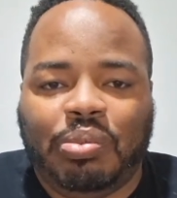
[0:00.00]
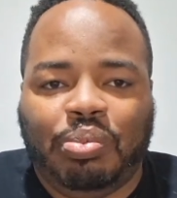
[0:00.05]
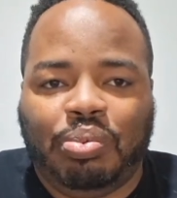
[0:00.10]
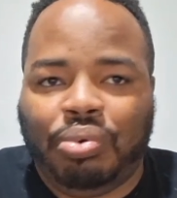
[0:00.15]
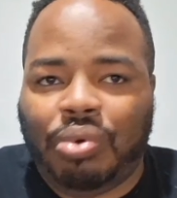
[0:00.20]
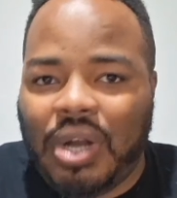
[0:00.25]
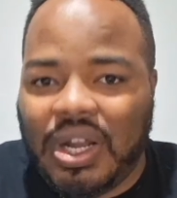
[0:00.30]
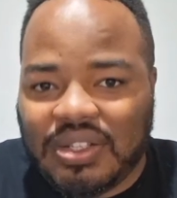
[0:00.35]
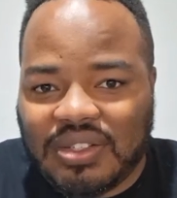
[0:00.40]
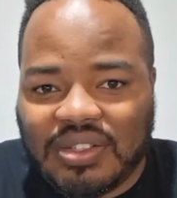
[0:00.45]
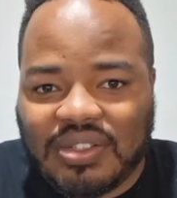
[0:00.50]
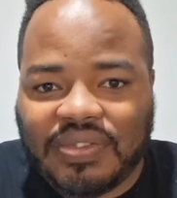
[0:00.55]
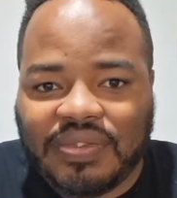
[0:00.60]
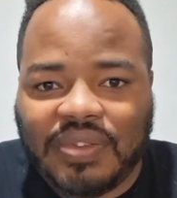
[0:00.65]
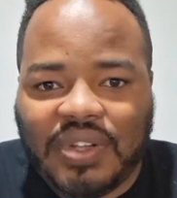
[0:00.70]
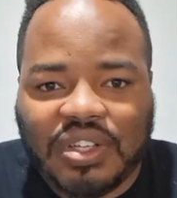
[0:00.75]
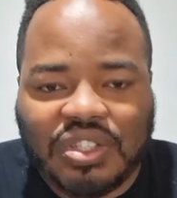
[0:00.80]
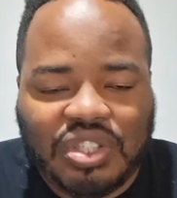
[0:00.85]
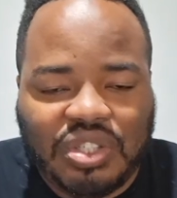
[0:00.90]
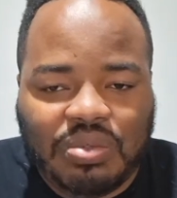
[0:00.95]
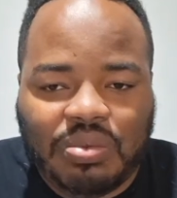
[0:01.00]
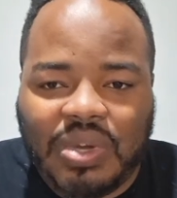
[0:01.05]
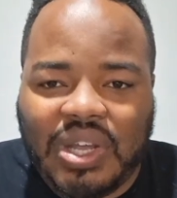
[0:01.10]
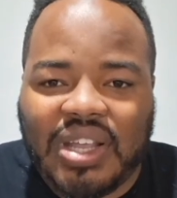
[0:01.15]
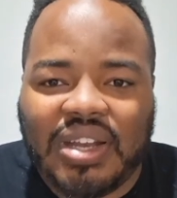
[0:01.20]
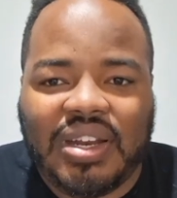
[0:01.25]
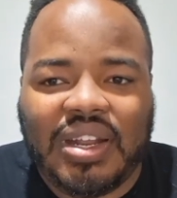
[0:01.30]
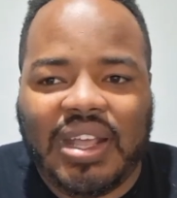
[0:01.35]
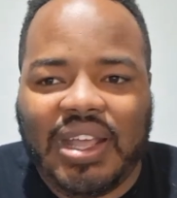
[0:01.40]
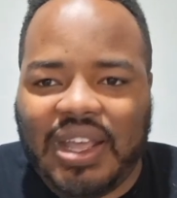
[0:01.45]
Prices
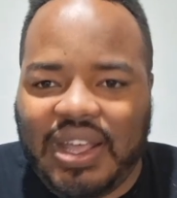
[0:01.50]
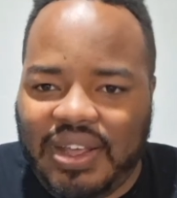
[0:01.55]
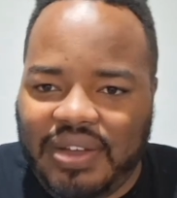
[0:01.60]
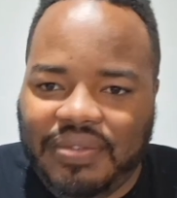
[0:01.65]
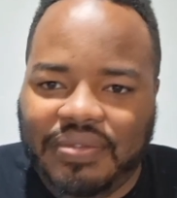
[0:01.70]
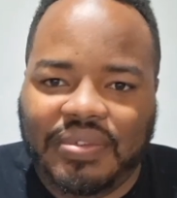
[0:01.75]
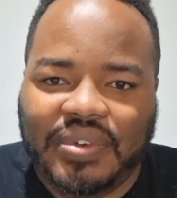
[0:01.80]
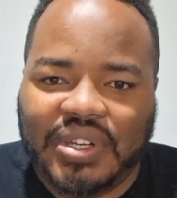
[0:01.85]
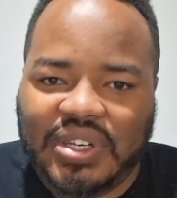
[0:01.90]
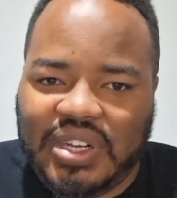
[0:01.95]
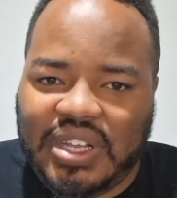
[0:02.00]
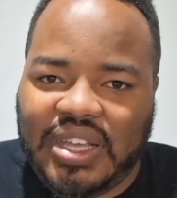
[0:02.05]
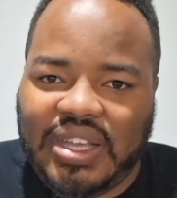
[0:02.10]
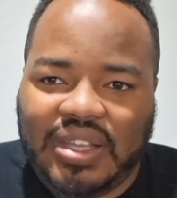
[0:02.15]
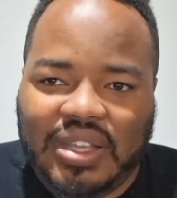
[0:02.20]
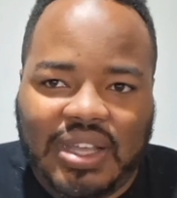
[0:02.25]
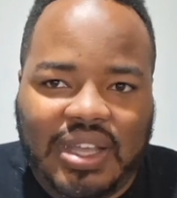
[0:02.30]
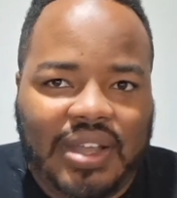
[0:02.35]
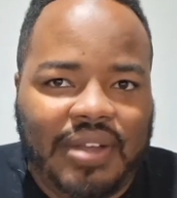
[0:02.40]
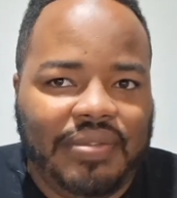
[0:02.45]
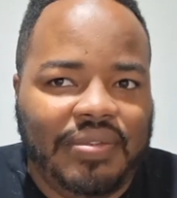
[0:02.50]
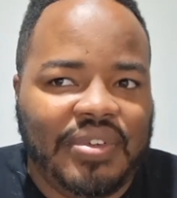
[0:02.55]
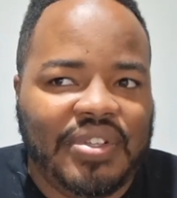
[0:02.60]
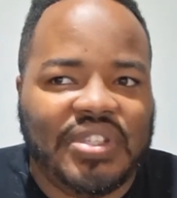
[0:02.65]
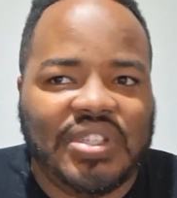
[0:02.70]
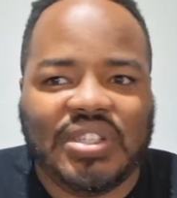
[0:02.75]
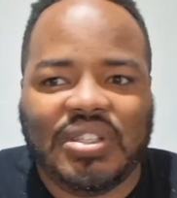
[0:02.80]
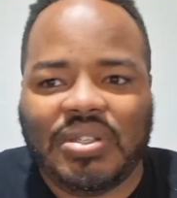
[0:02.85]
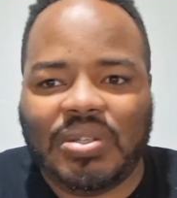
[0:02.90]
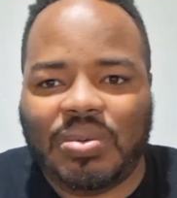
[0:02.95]
fluctuate every day, every
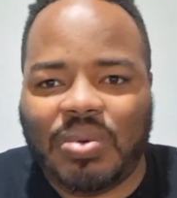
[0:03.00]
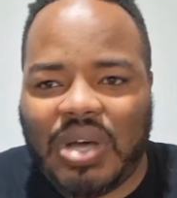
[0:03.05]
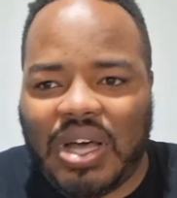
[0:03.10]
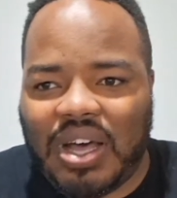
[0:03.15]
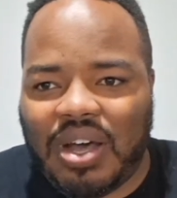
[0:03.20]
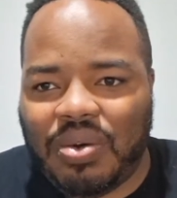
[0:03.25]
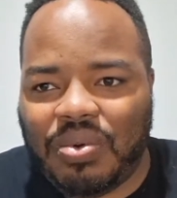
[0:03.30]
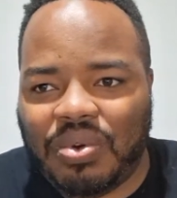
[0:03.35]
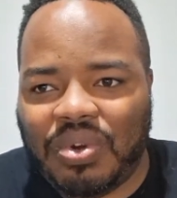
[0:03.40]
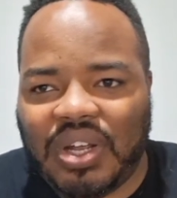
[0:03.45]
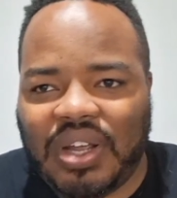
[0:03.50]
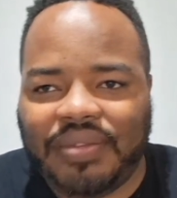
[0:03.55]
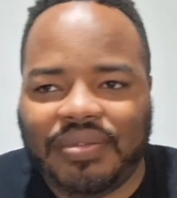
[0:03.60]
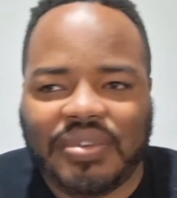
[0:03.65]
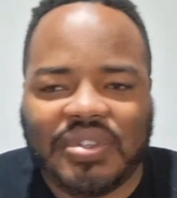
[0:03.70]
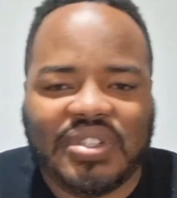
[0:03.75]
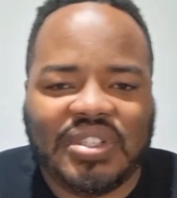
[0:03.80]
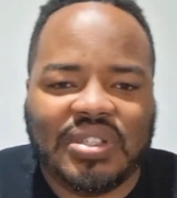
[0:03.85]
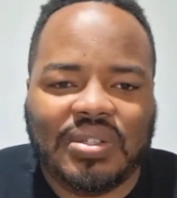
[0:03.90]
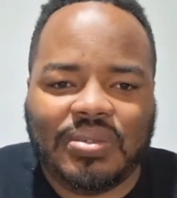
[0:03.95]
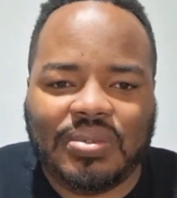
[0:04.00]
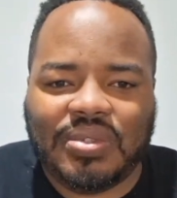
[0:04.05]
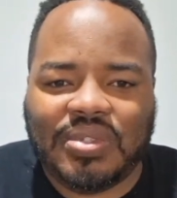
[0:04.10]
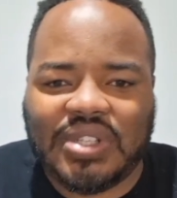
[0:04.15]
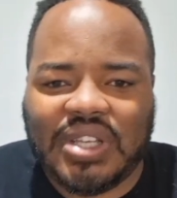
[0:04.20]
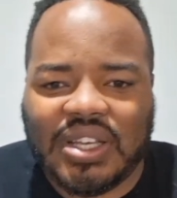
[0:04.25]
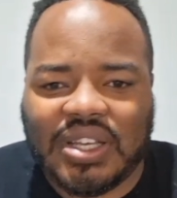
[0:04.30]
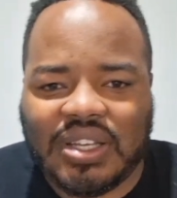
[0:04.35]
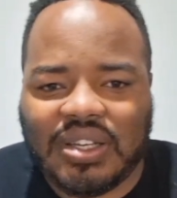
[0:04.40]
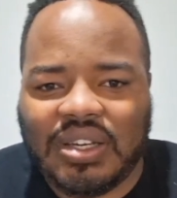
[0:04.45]
single hour, every single
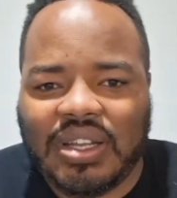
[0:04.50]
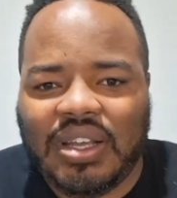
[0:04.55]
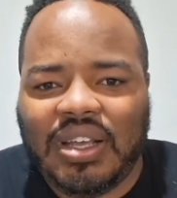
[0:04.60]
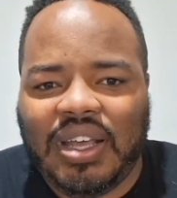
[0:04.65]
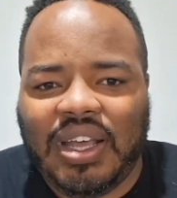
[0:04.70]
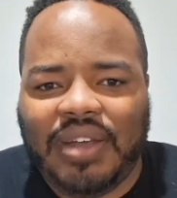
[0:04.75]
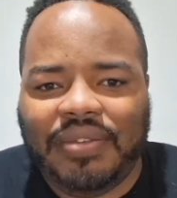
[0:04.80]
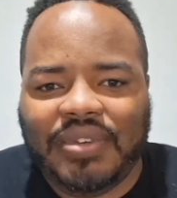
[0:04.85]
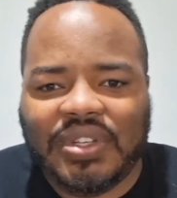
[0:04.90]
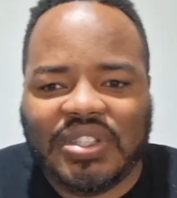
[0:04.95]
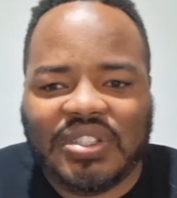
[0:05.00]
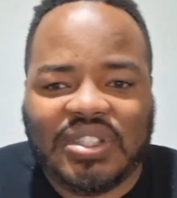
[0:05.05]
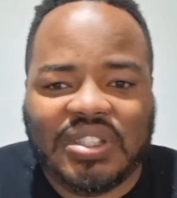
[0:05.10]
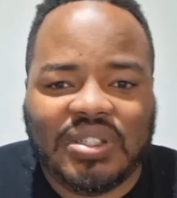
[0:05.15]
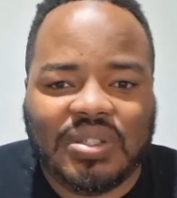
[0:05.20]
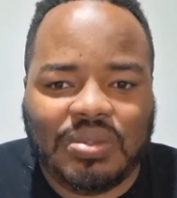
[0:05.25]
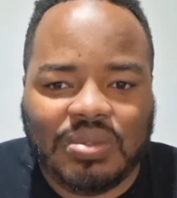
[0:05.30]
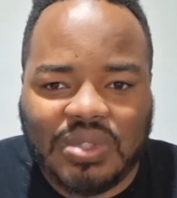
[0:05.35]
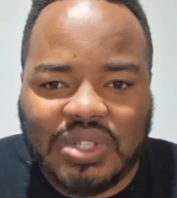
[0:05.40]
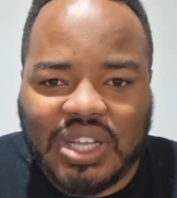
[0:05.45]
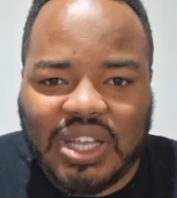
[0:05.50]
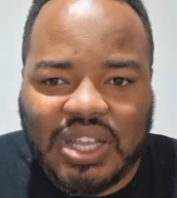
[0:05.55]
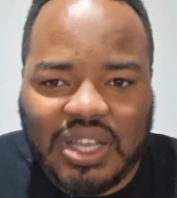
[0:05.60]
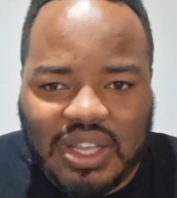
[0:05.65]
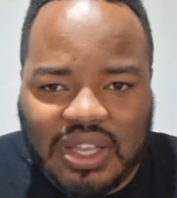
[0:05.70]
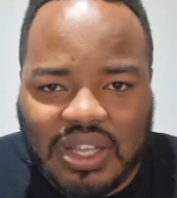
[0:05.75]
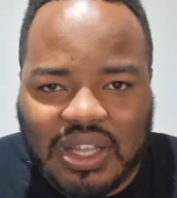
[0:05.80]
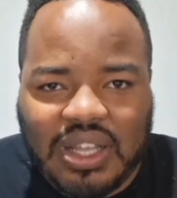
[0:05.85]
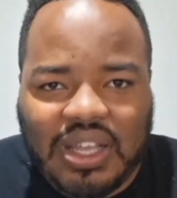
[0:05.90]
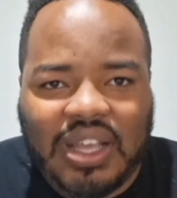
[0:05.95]
second, every single
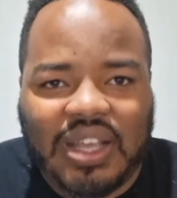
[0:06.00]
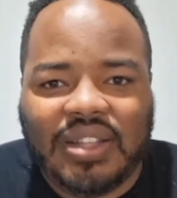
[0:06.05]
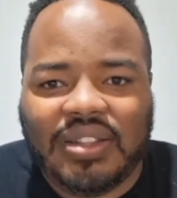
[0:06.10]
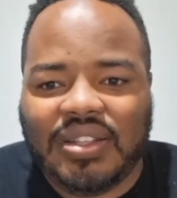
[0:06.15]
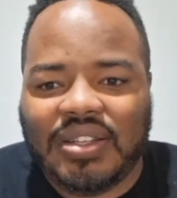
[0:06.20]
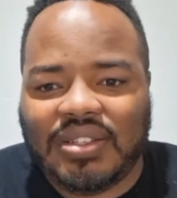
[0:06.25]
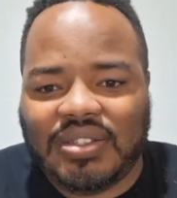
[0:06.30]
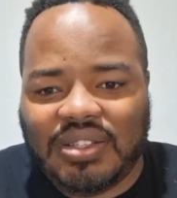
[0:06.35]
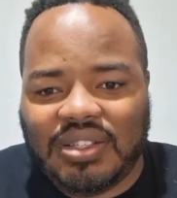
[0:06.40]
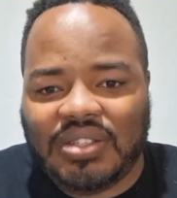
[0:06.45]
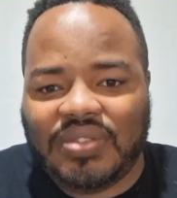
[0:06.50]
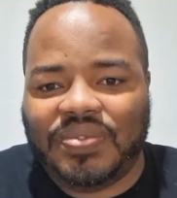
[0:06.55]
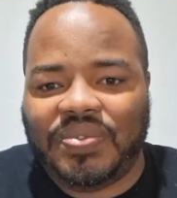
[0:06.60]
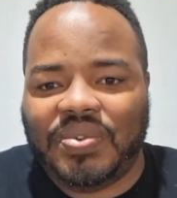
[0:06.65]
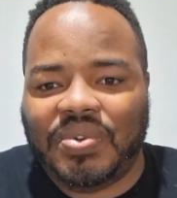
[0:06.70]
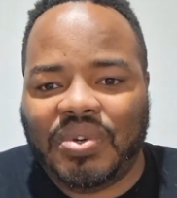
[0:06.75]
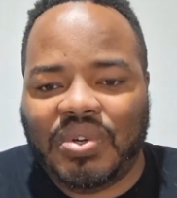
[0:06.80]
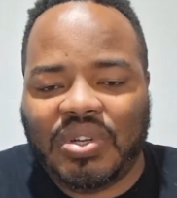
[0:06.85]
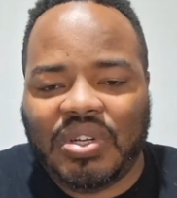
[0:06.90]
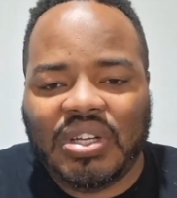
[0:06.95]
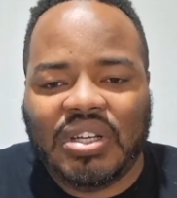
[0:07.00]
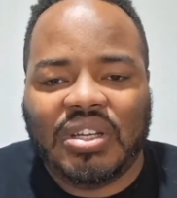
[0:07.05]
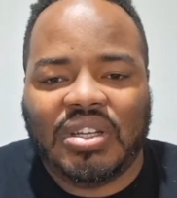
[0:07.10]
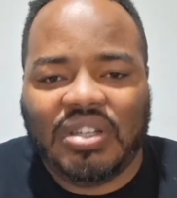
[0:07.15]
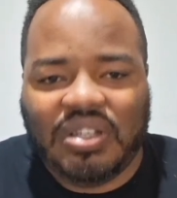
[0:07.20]
day, and this is for